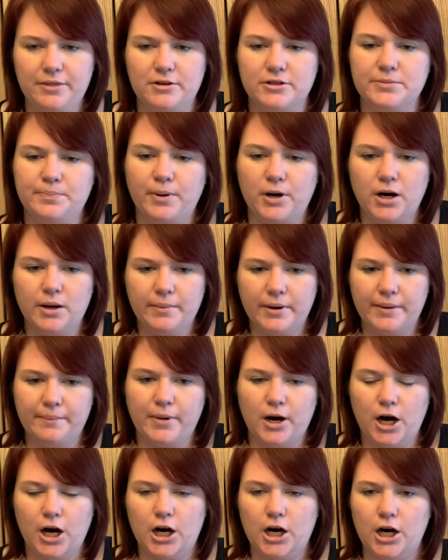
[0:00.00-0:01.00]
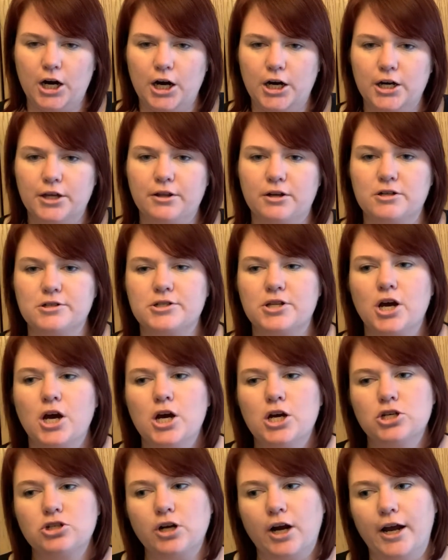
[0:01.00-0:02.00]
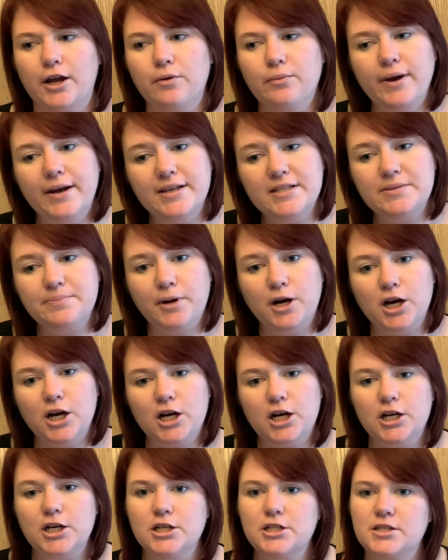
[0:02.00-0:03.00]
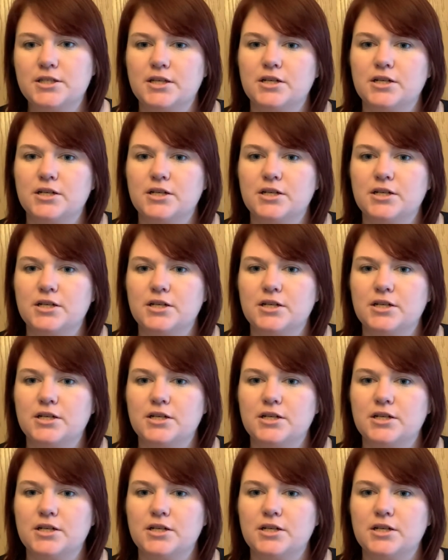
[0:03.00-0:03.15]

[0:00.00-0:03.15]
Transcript: There's permanent marker, there's dry erase markers,